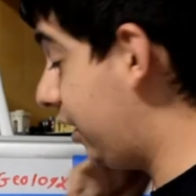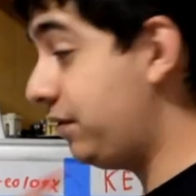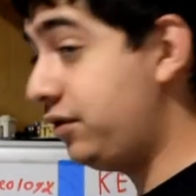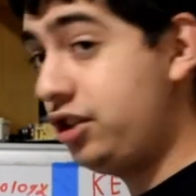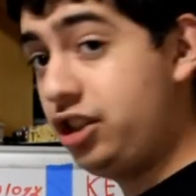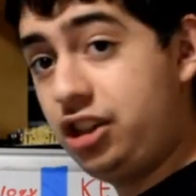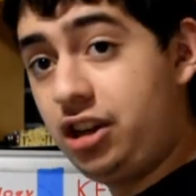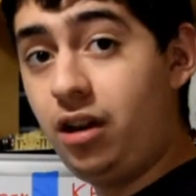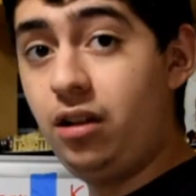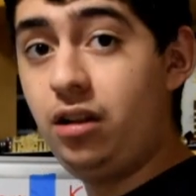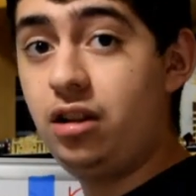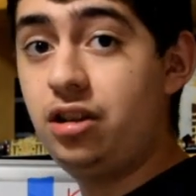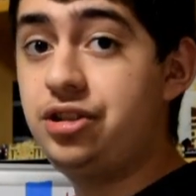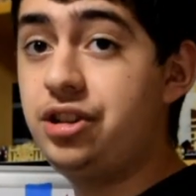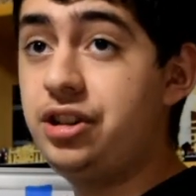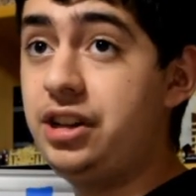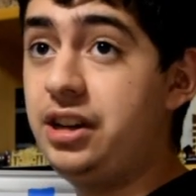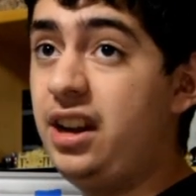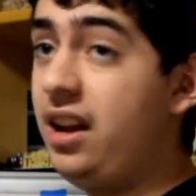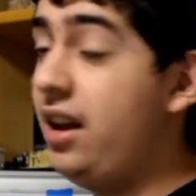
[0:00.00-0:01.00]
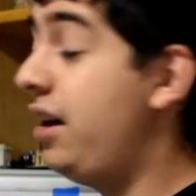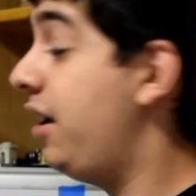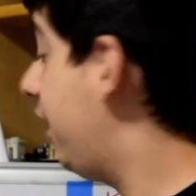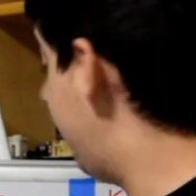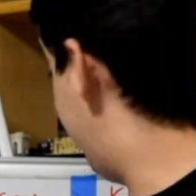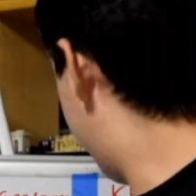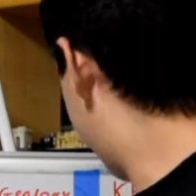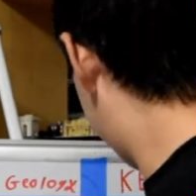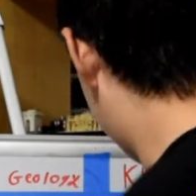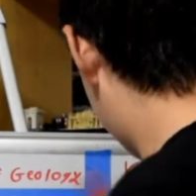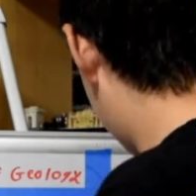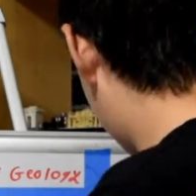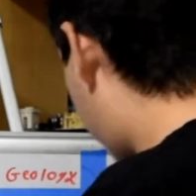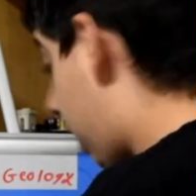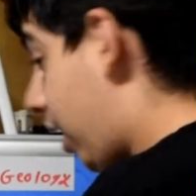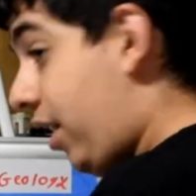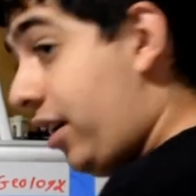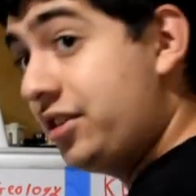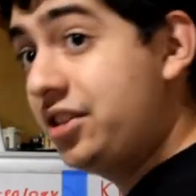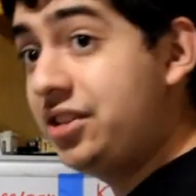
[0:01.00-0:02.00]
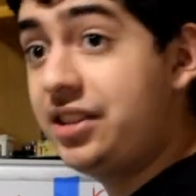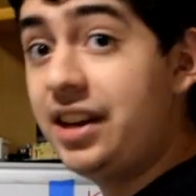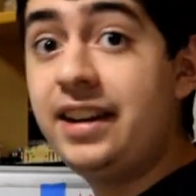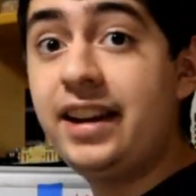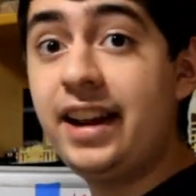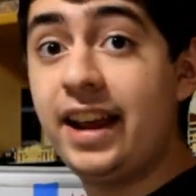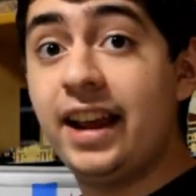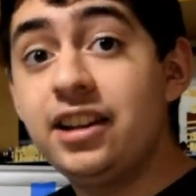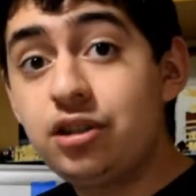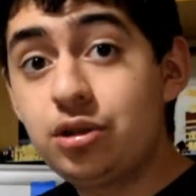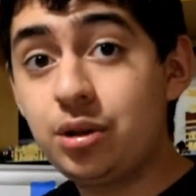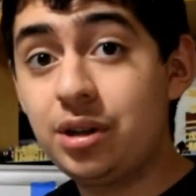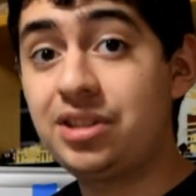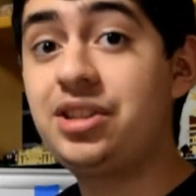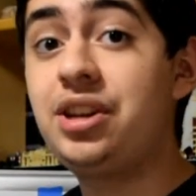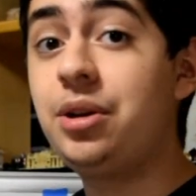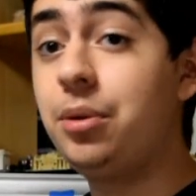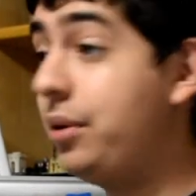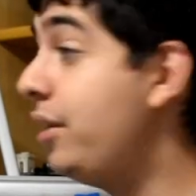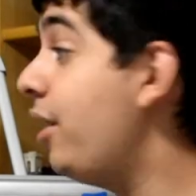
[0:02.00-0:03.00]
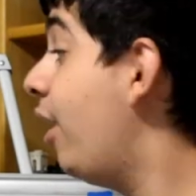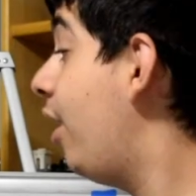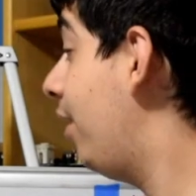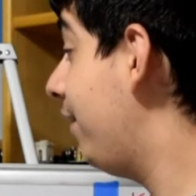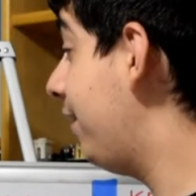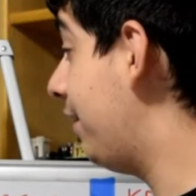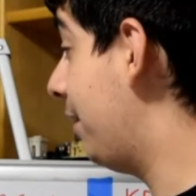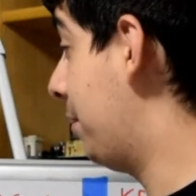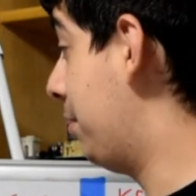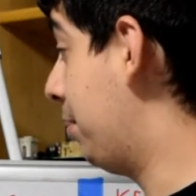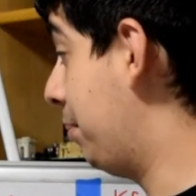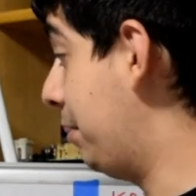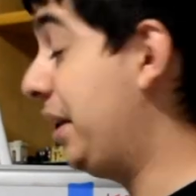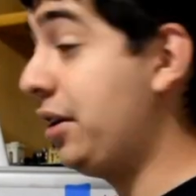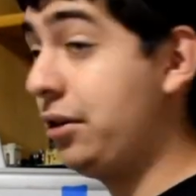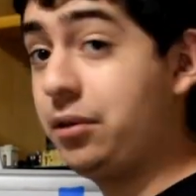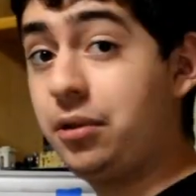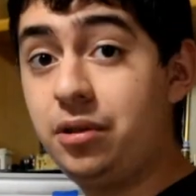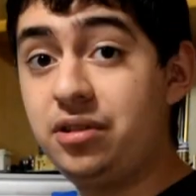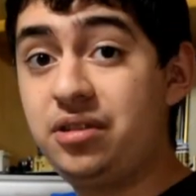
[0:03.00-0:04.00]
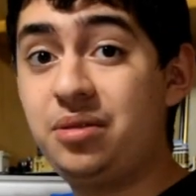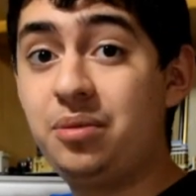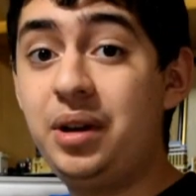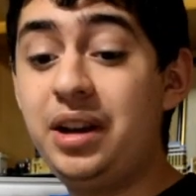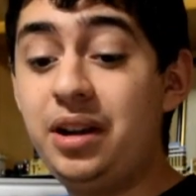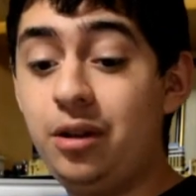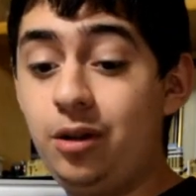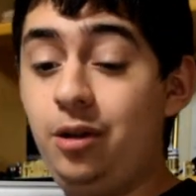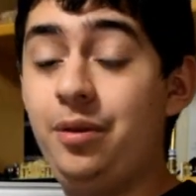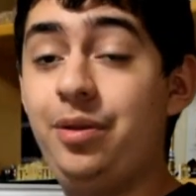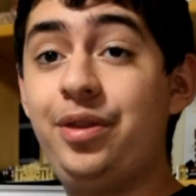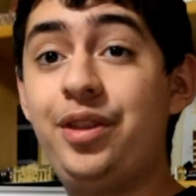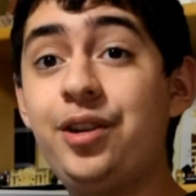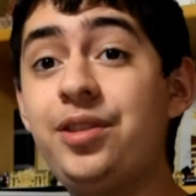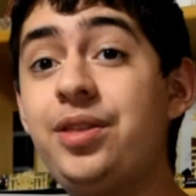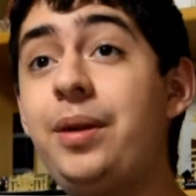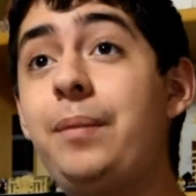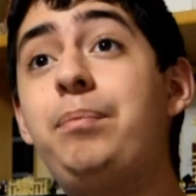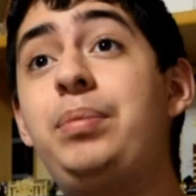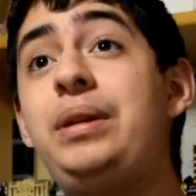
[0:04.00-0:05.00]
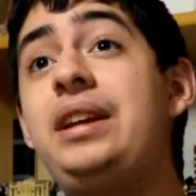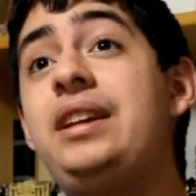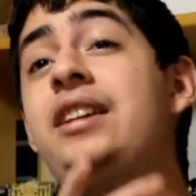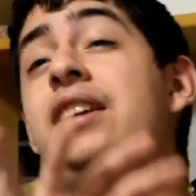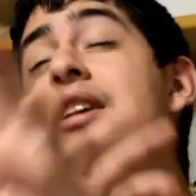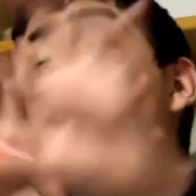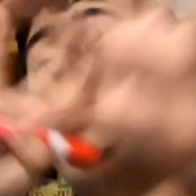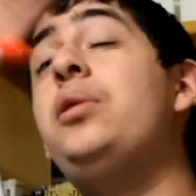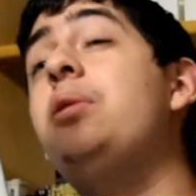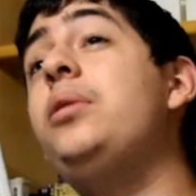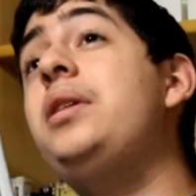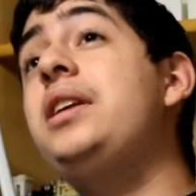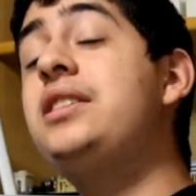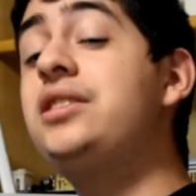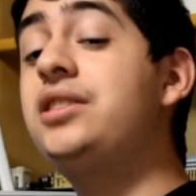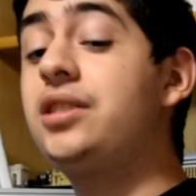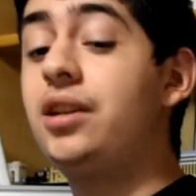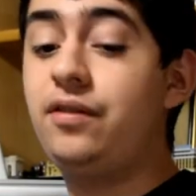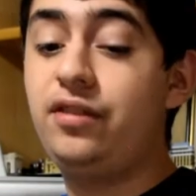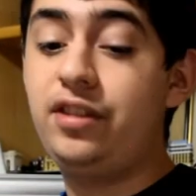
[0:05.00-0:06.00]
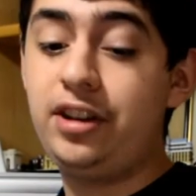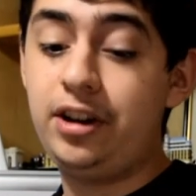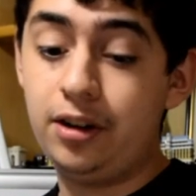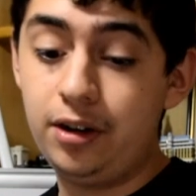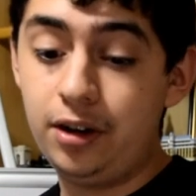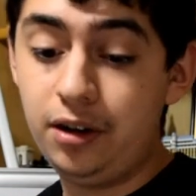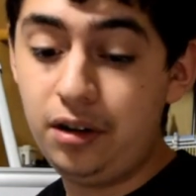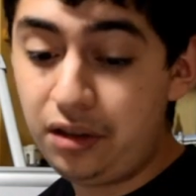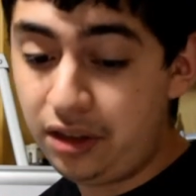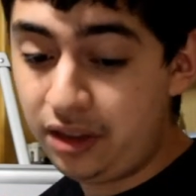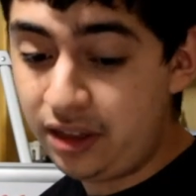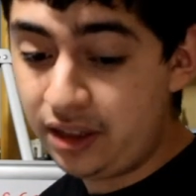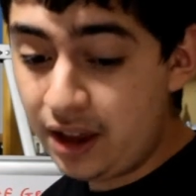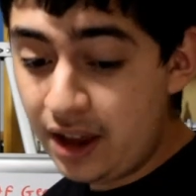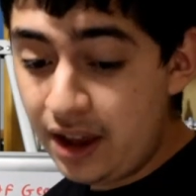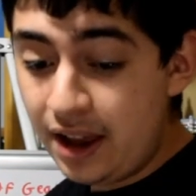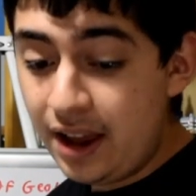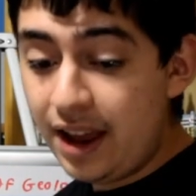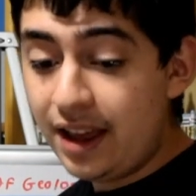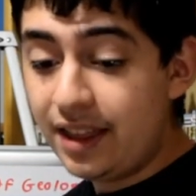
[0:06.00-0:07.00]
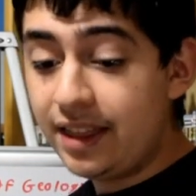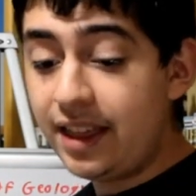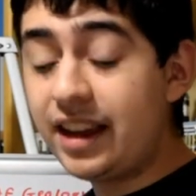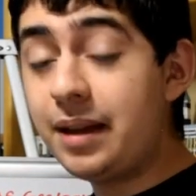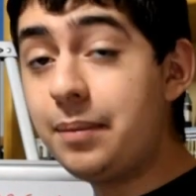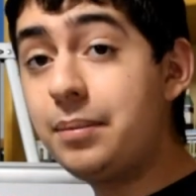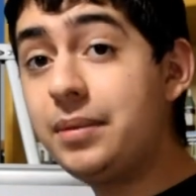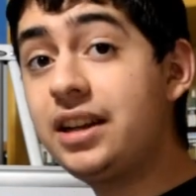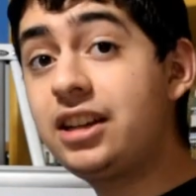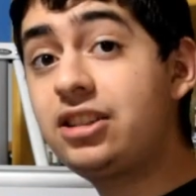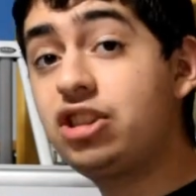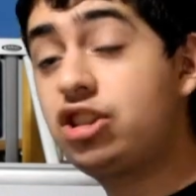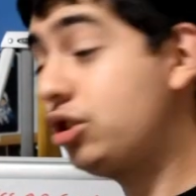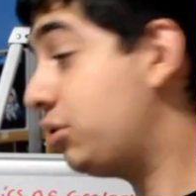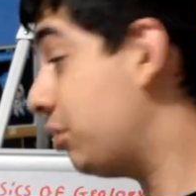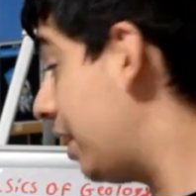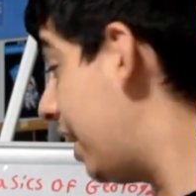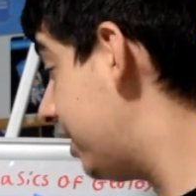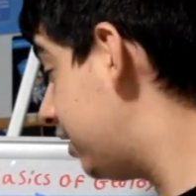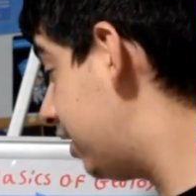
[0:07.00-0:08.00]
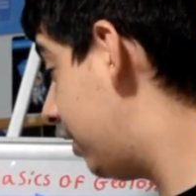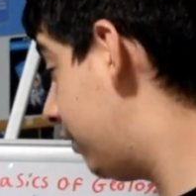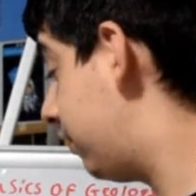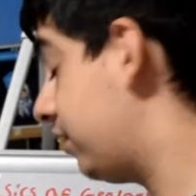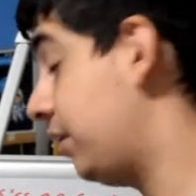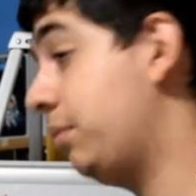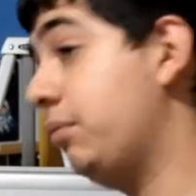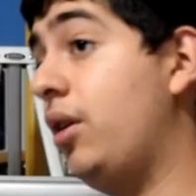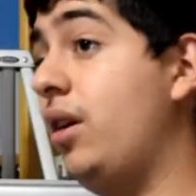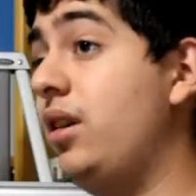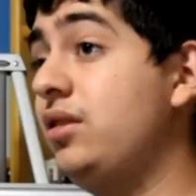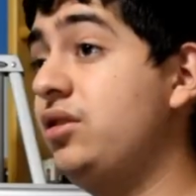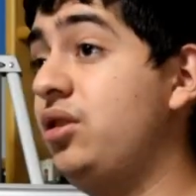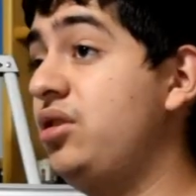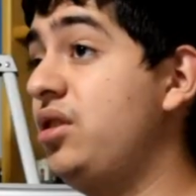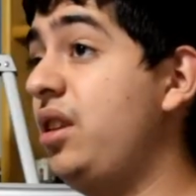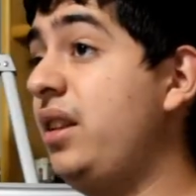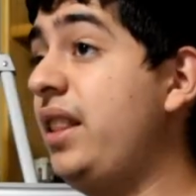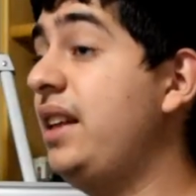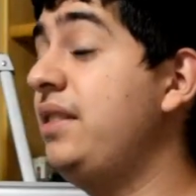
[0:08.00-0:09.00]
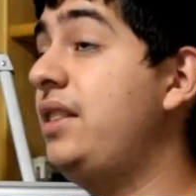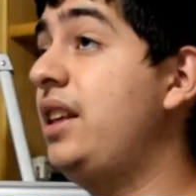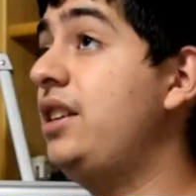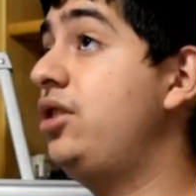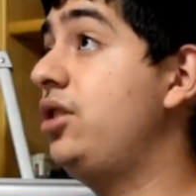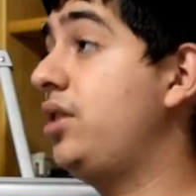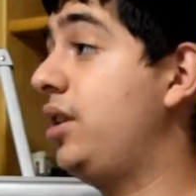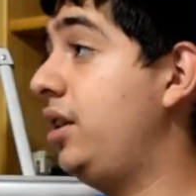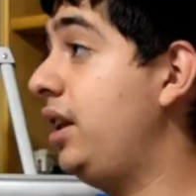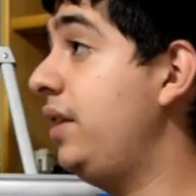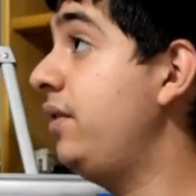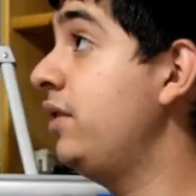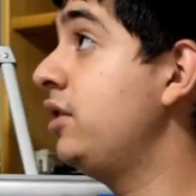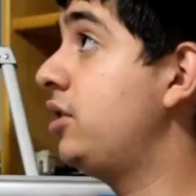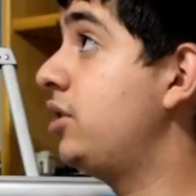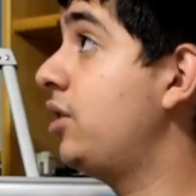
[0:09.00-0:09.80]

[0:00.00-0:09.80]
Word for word: of geology. If rocks didn't interest you enough, minerals will. They're the beauties of the earth they can be extracted from rocks, or sometimes they just live in